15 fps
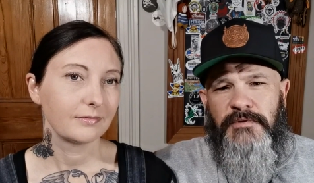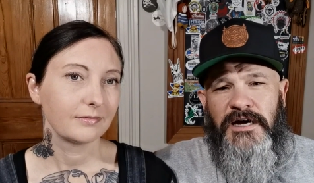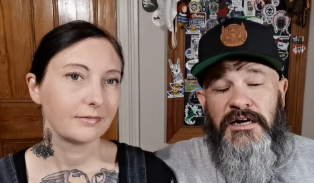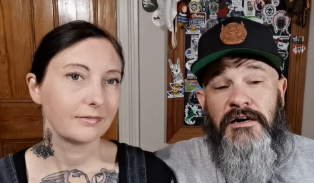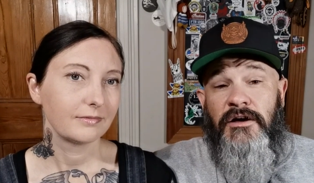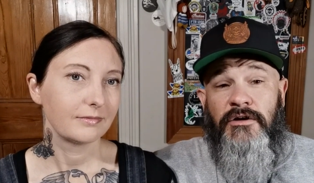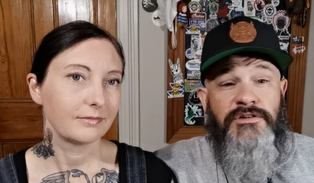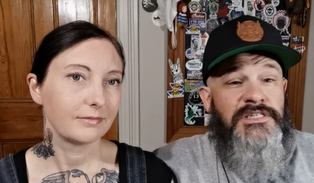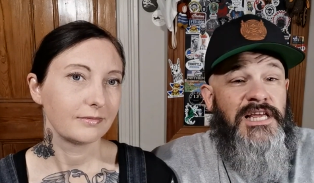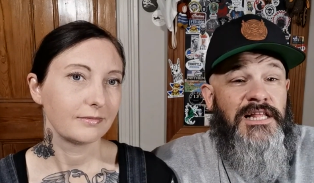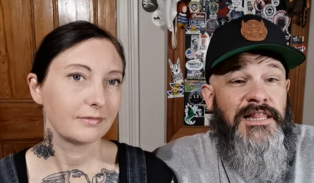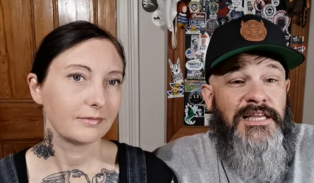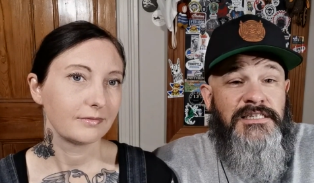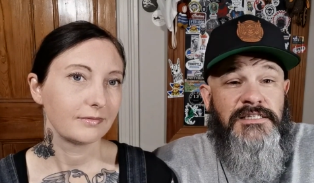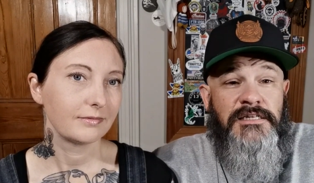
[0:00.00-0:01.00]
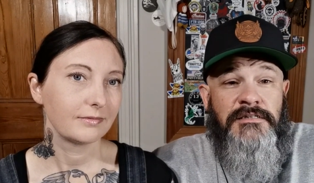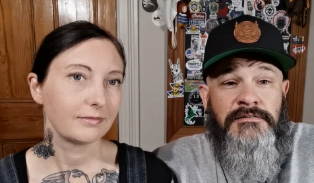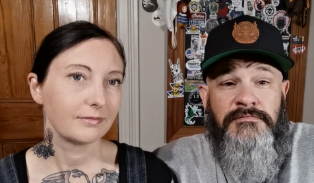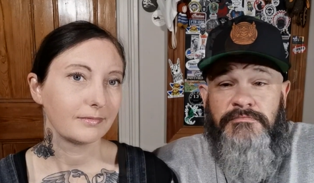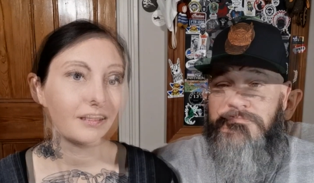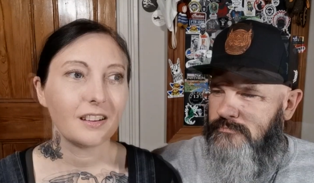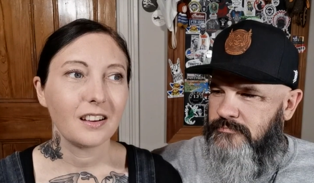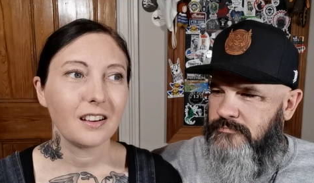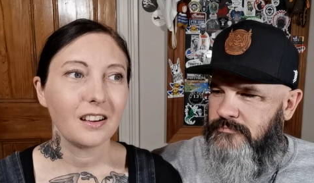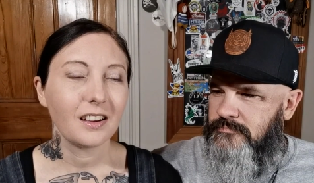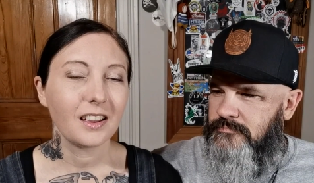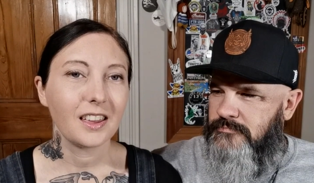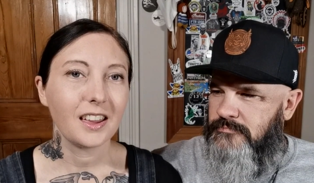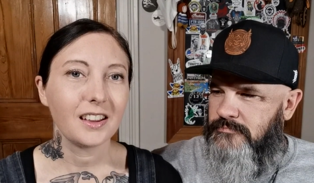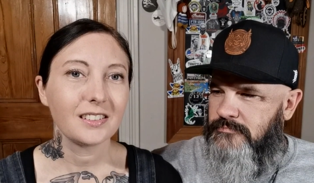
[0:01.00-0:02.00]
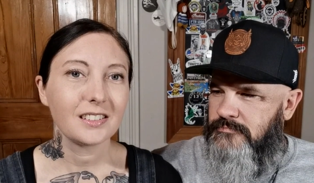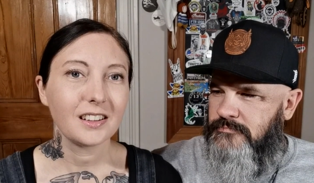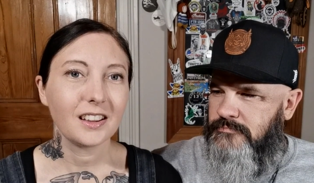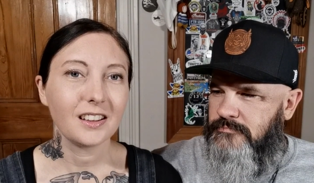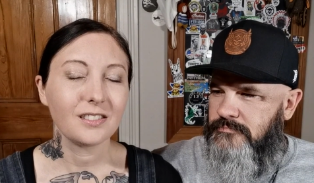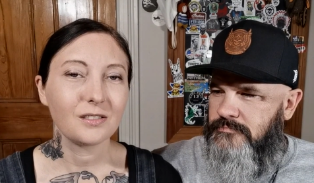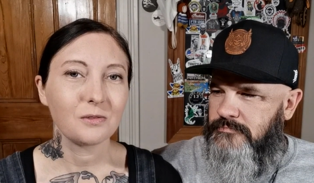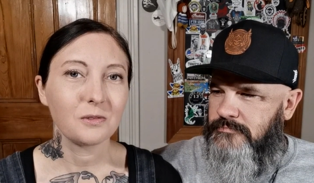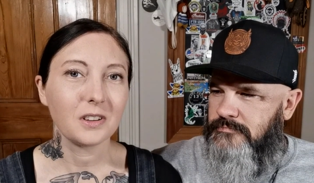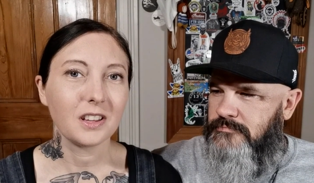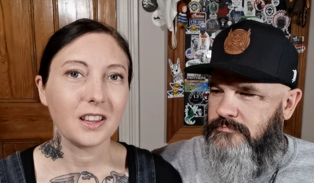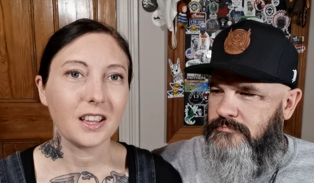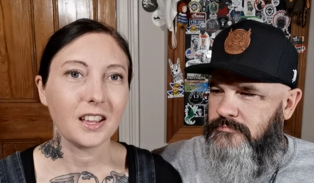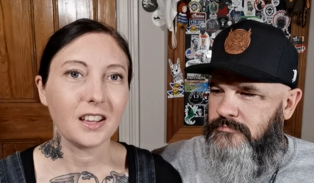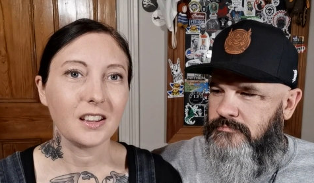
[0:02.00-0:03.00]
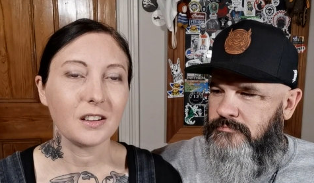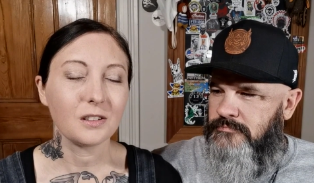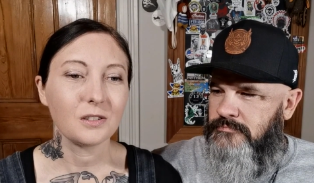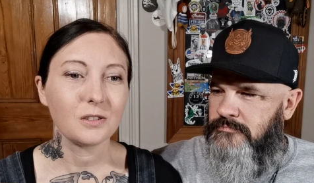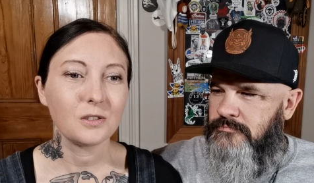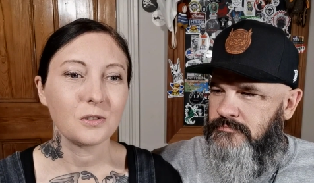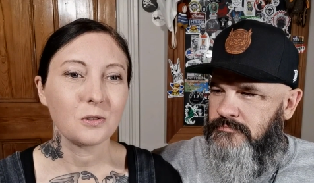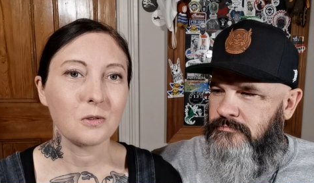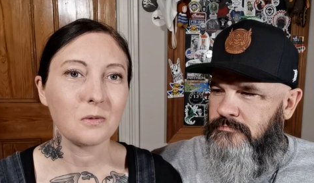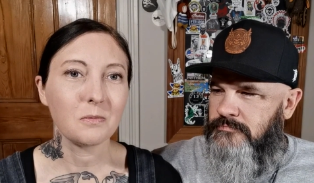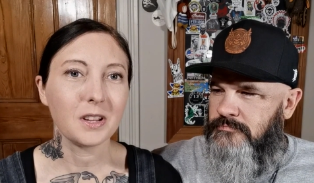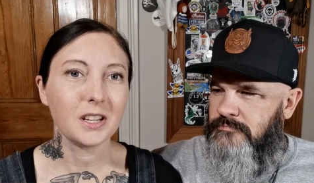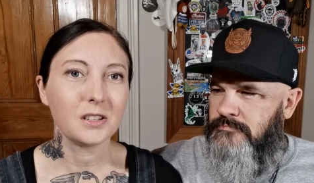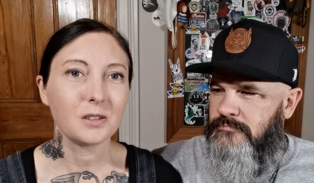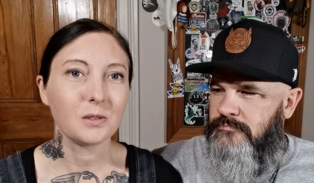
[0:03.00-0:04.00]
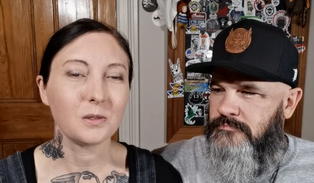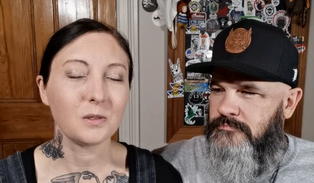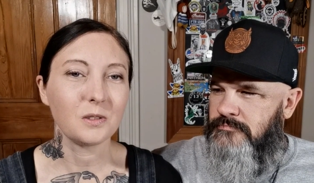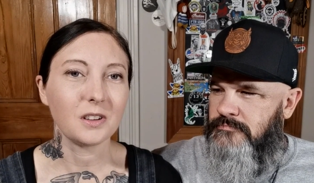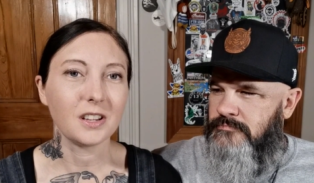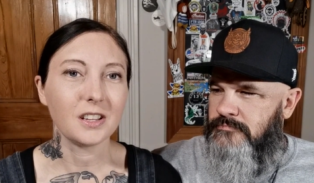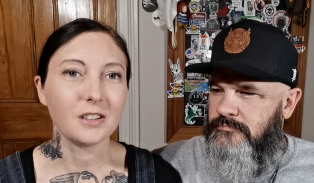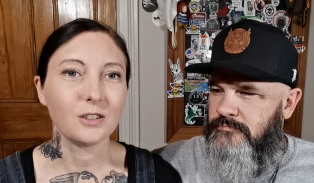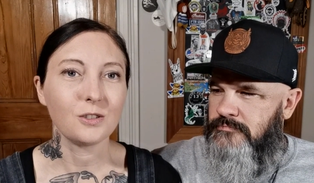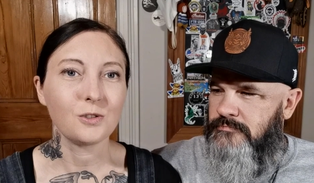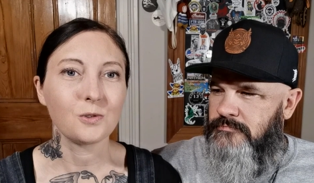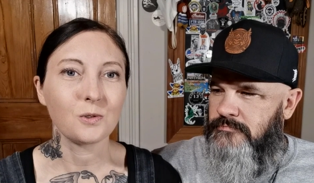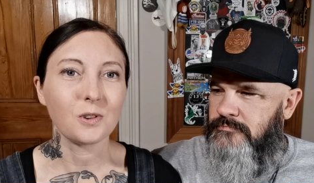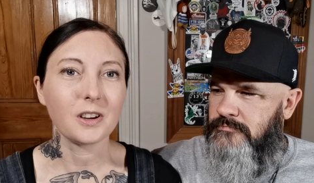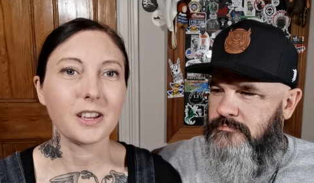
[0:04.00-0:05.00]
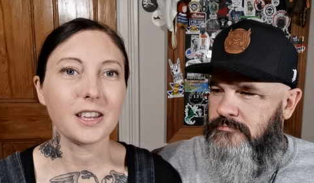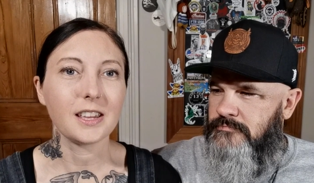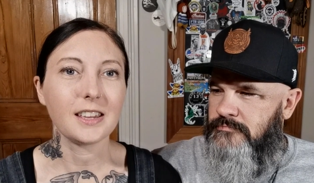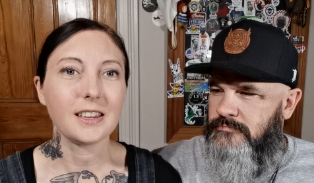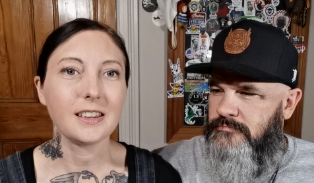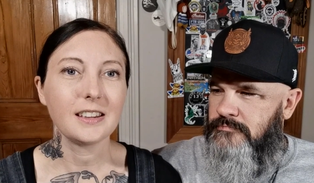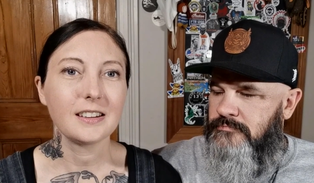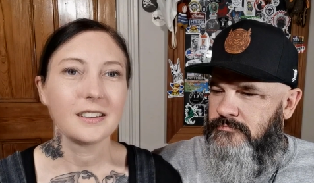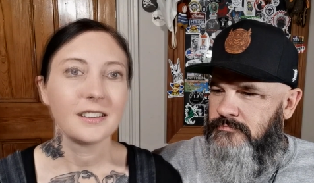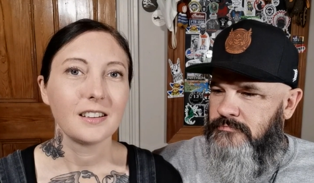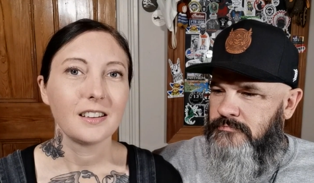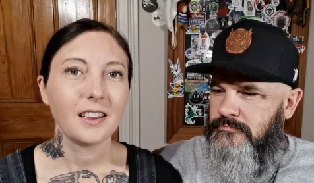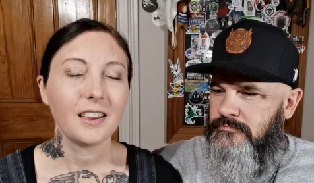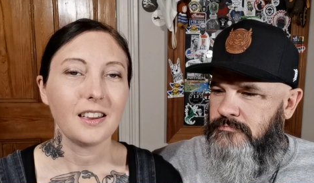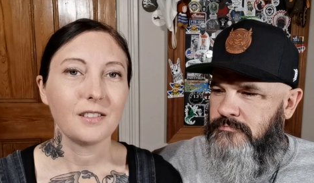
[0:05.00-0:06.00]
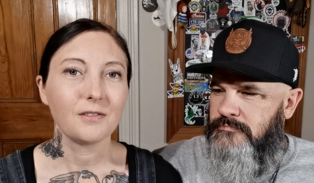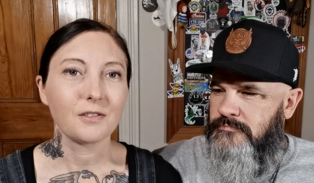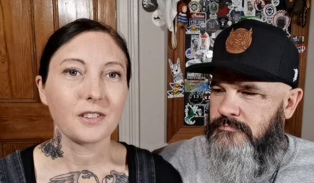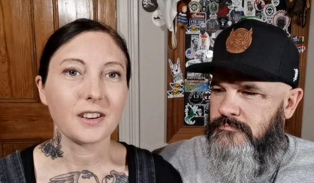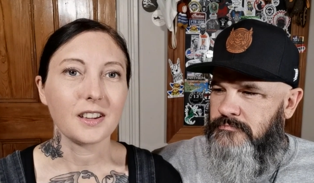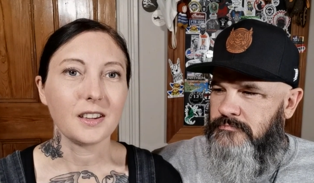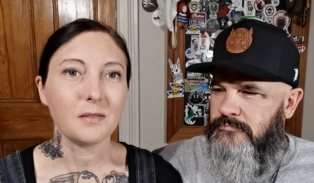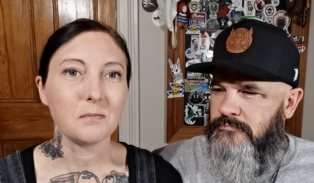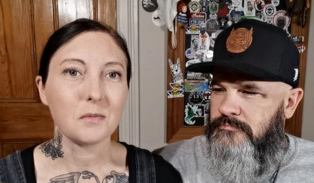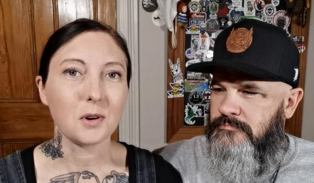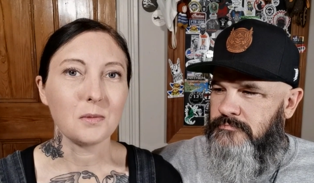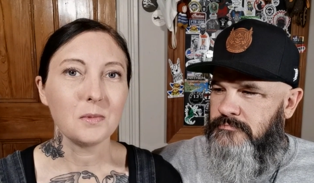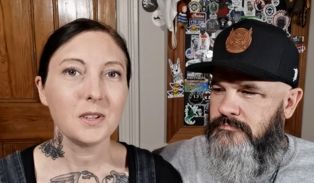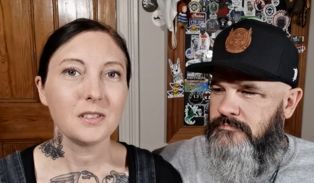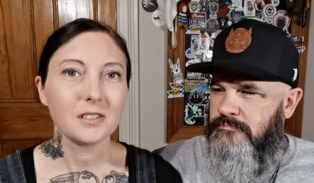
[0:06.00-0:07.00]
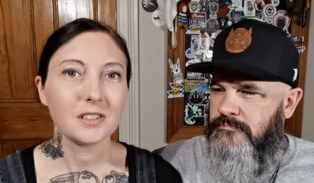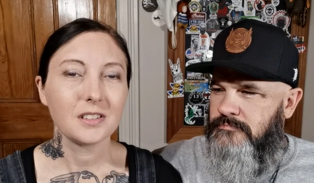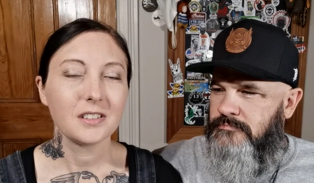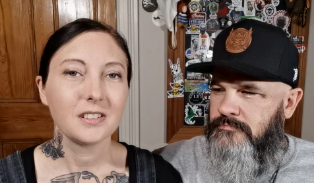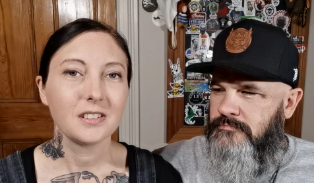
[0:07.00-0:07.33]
Speaker 1: I don't know, is that a lesson?
Speaker 2: I guess it's really taught me to enjoy every moment.